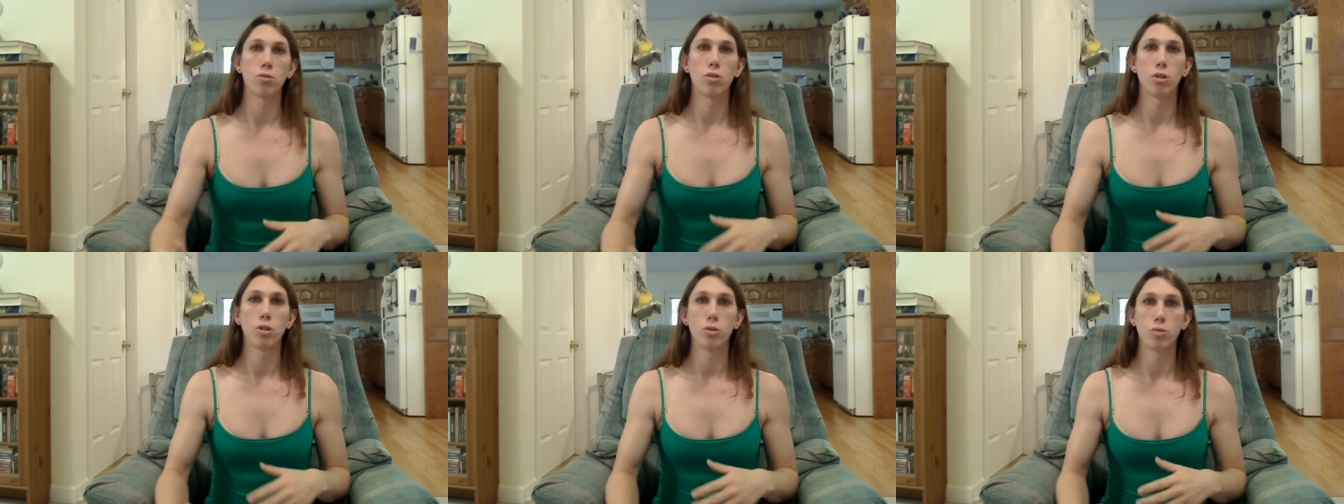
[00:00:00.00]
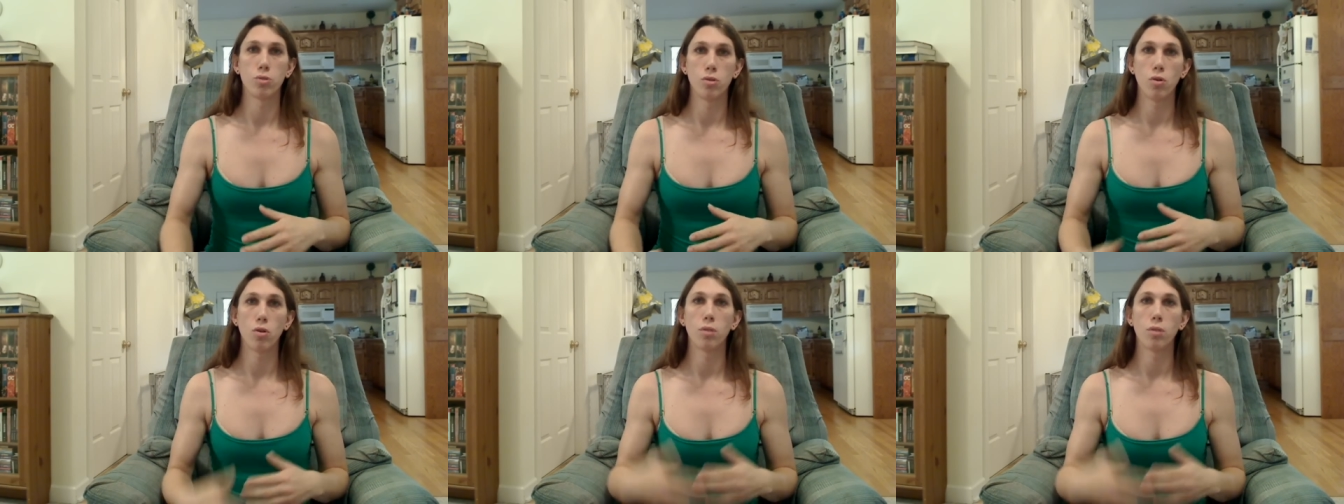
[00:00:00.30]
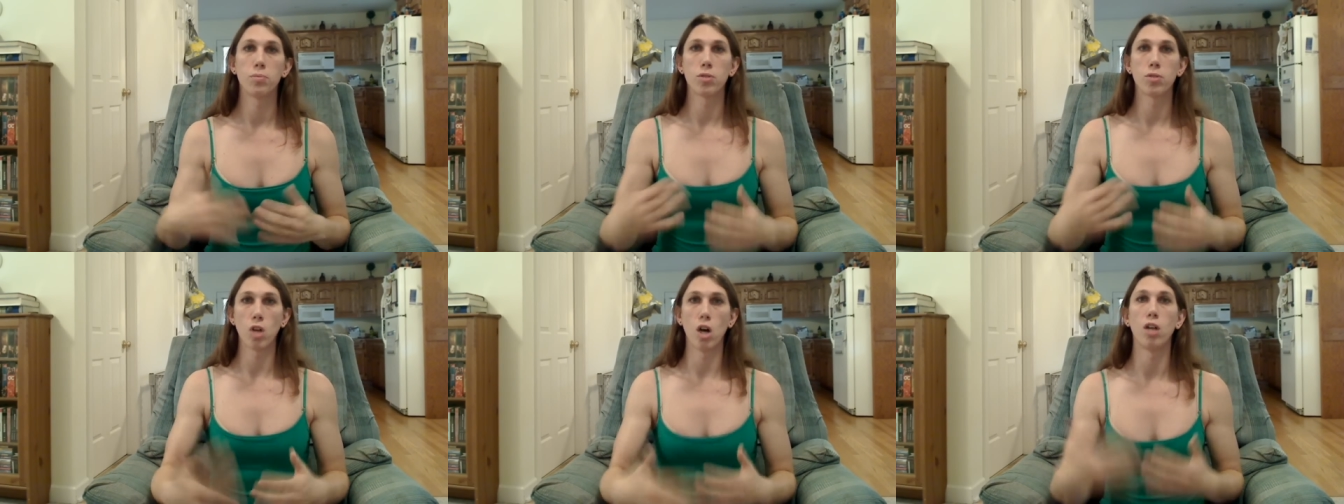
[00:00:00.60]
those
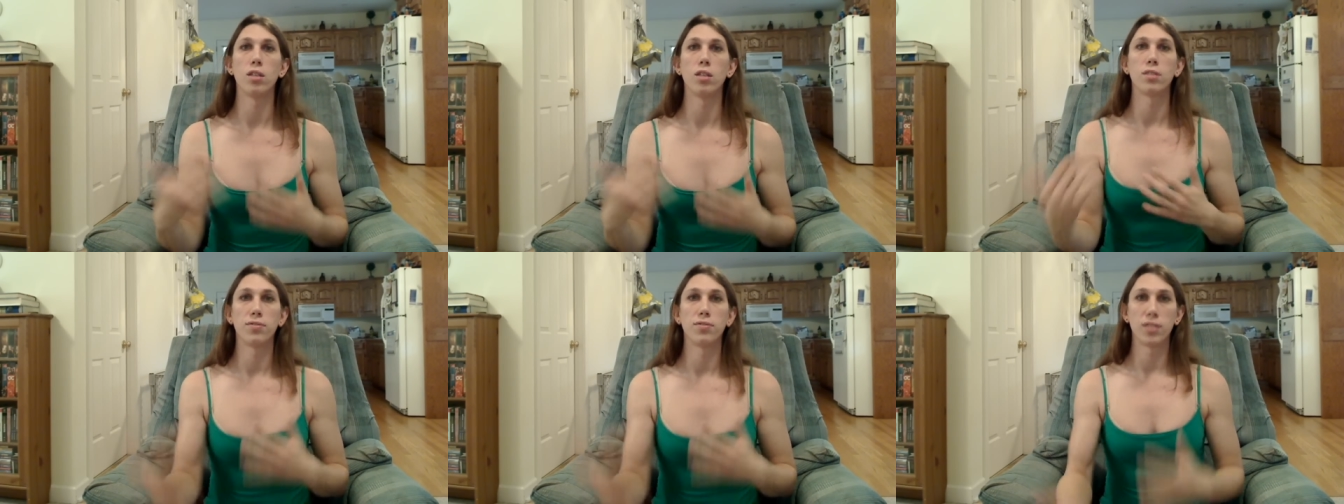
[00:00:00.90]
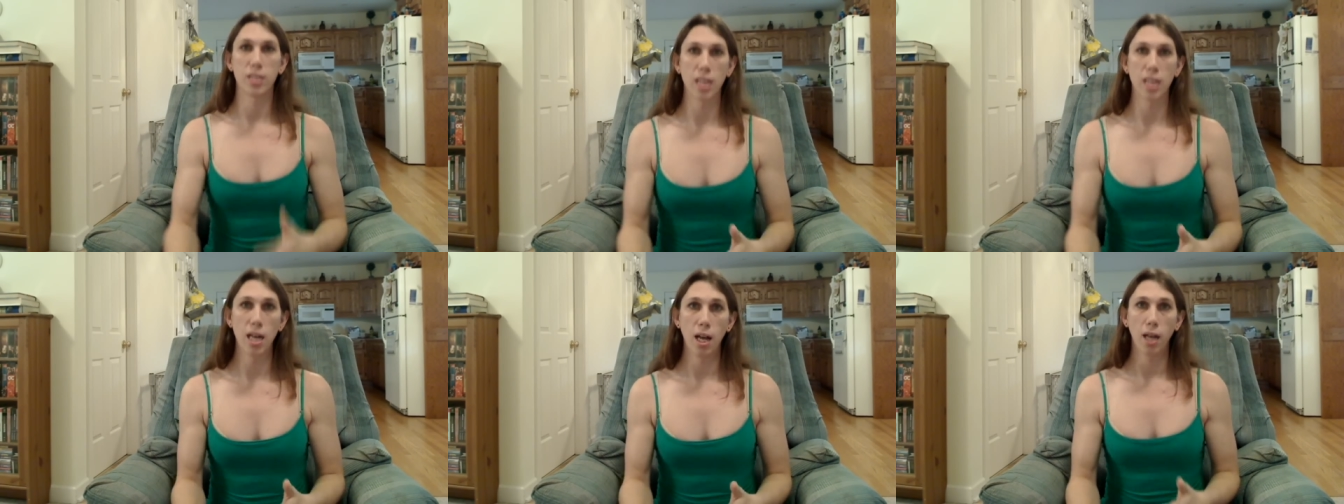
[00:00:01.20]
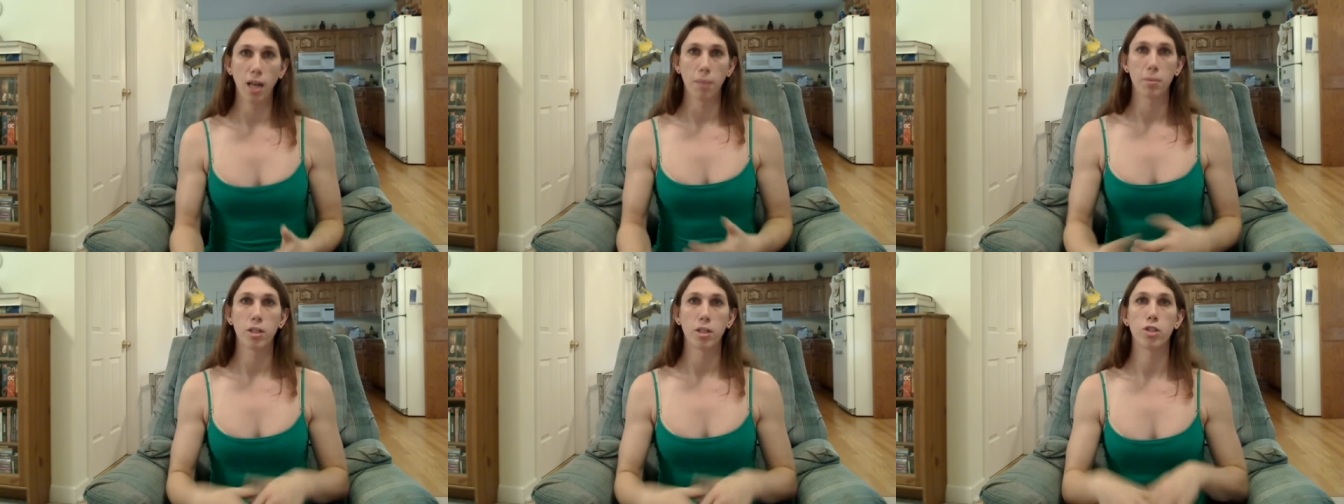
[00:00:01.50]
norms all of the
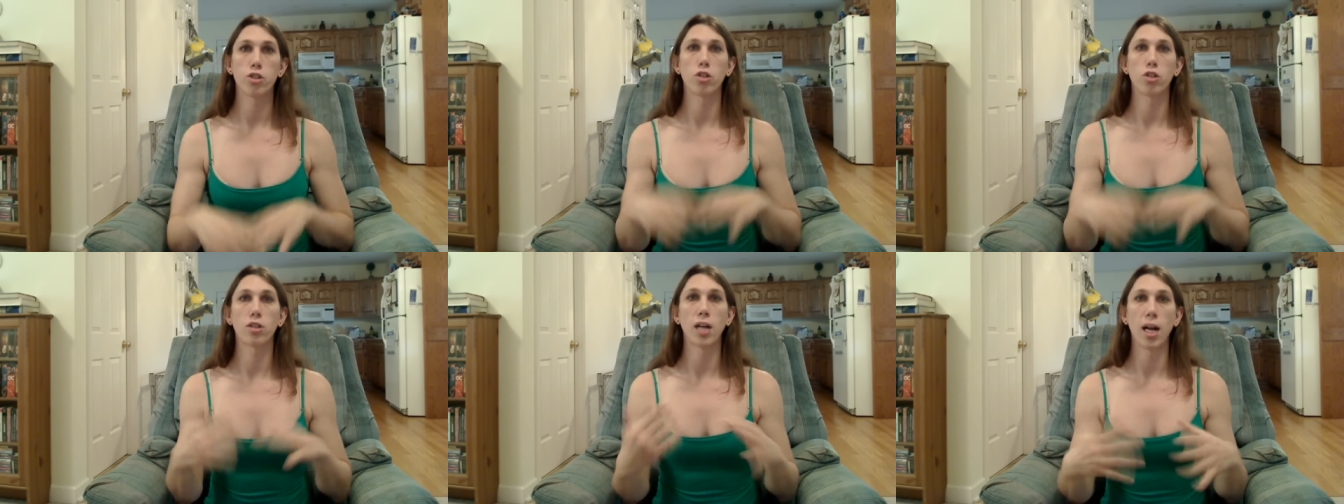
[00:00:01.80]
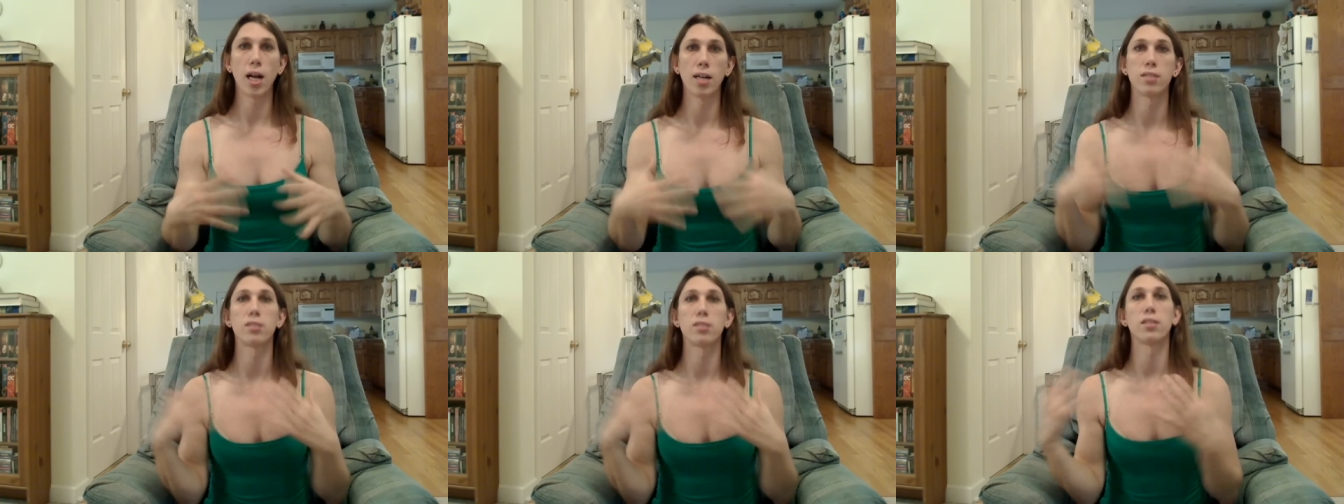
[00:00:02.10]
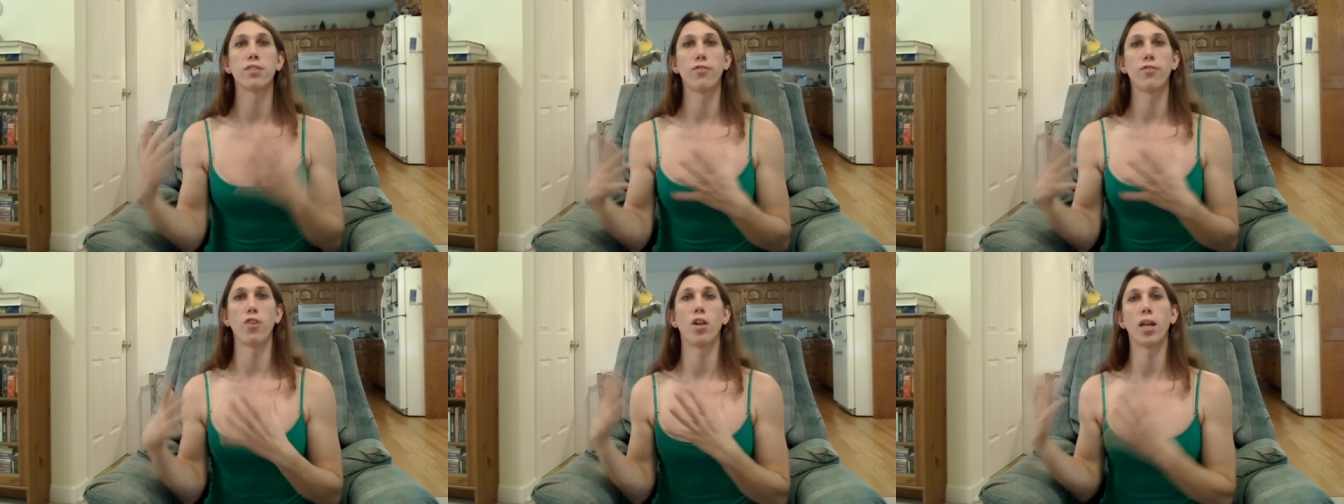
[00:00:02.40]
time because you're
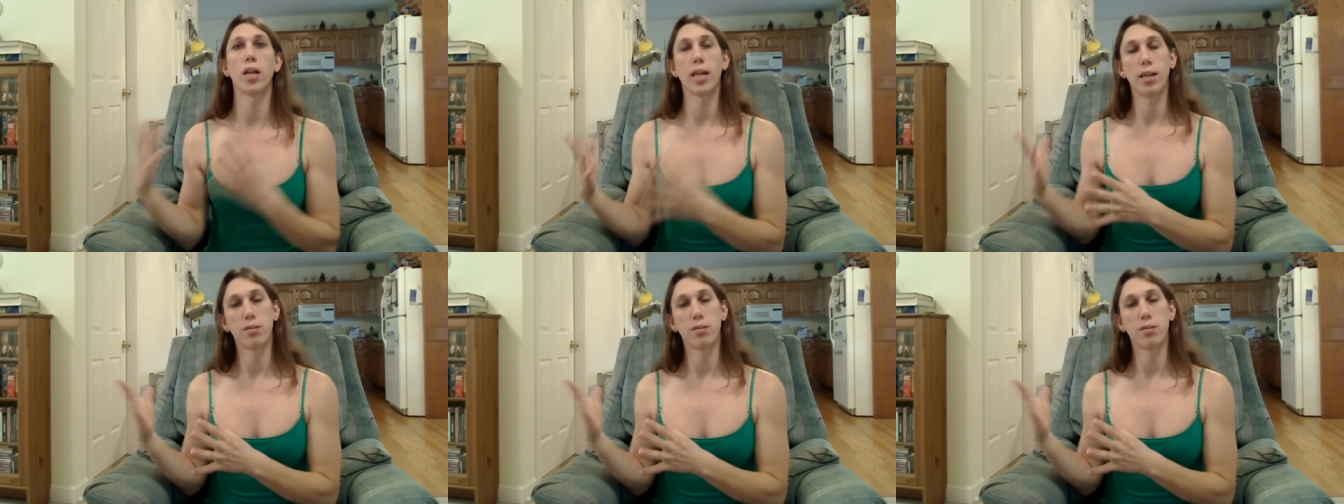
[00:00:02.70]
constantly falling